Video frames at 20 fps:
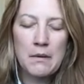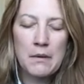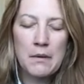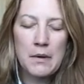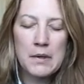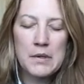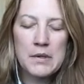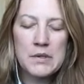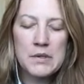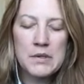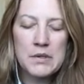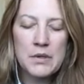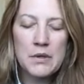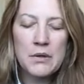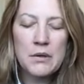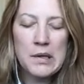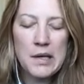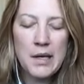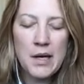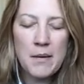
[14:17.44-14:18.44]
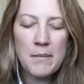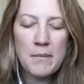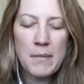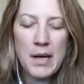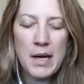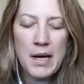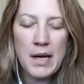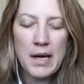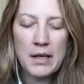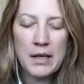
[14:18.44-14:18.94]
And slowly come
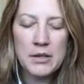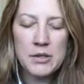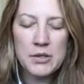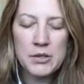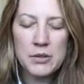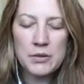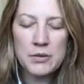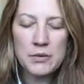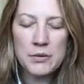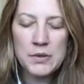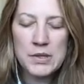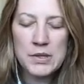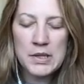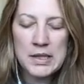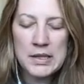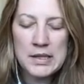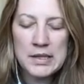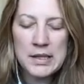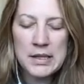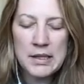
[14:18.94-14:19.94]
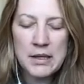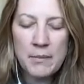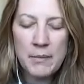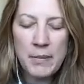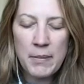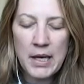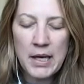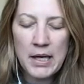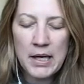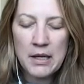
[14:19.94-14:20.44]
back to sensing the
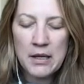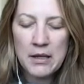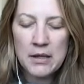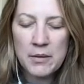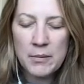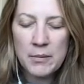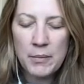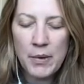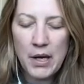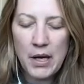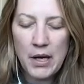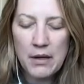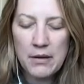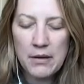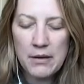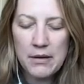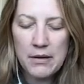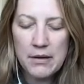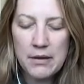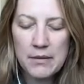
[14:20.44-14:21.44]
body on the breath.